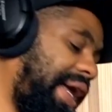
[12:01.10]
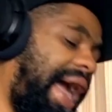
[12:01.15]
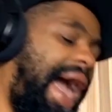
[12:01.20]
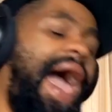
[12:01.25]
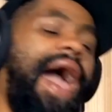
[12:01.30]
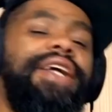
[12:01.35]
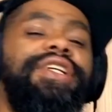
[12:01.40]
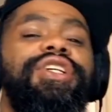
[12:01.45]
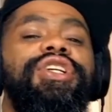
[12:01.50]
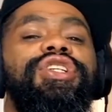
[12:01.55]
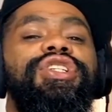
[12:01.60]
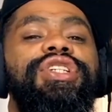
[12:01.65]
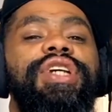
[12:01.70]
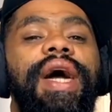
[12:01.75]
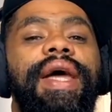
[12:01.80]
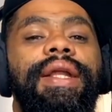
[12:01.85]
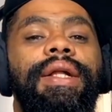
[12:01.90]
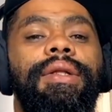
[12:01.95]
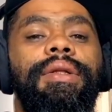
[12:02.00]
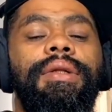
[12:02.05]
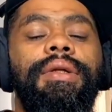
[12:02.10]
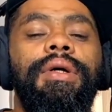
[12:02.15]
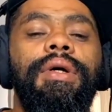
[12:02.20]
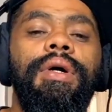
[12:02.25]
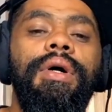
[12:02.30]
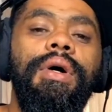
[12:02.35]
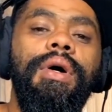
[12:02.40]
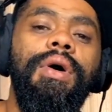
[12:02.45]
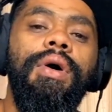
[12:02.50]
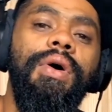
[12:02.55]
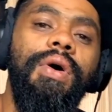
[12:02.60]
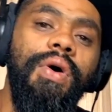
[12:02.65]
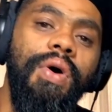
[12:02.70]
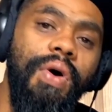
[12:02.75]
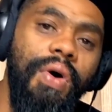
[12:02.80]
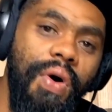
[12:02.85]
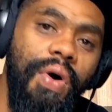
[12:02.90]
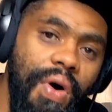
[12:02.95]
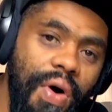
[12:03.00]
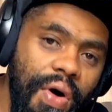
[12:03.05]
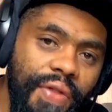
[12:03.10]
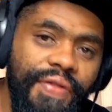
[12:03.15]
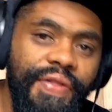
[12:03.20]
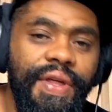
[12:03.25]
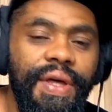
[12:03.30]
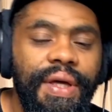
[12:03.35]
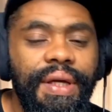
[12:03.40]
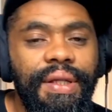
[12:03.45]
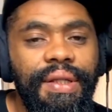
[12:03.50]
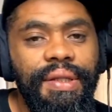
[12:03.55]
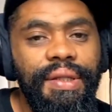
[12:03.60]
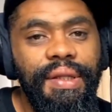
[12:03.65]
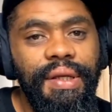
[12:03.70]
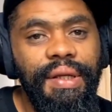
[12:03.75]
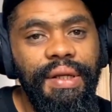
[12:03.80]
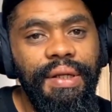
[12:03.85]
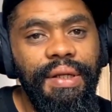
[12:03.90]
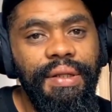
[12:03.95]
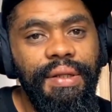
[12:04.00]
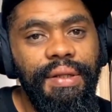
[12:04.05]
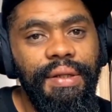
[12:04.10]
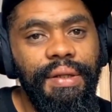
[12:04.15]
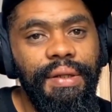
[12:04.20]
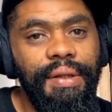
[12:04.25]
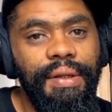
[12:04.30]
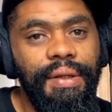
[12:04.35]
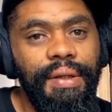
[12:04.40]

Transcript: reaction channel on the internet.